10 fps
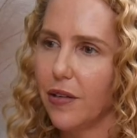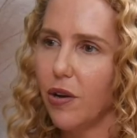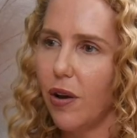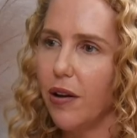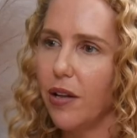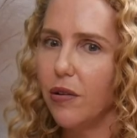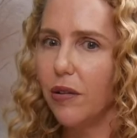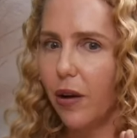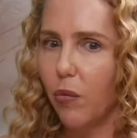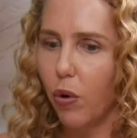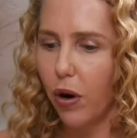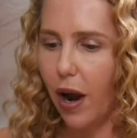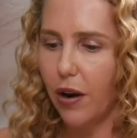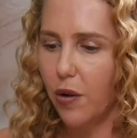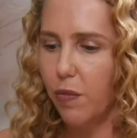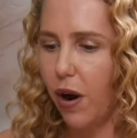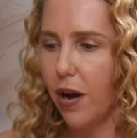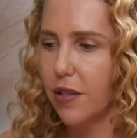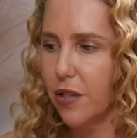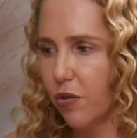So how do you like work? How do you
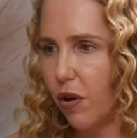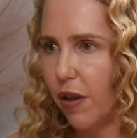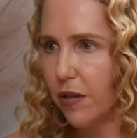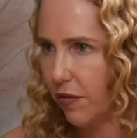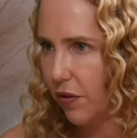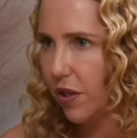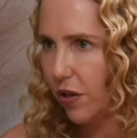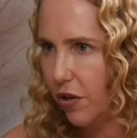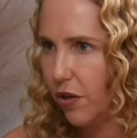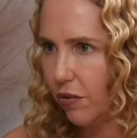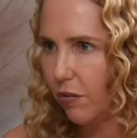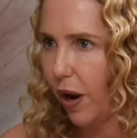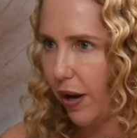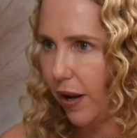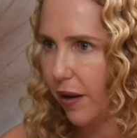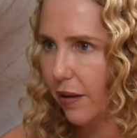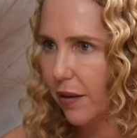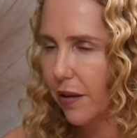process through all that stuff? You said you do writing.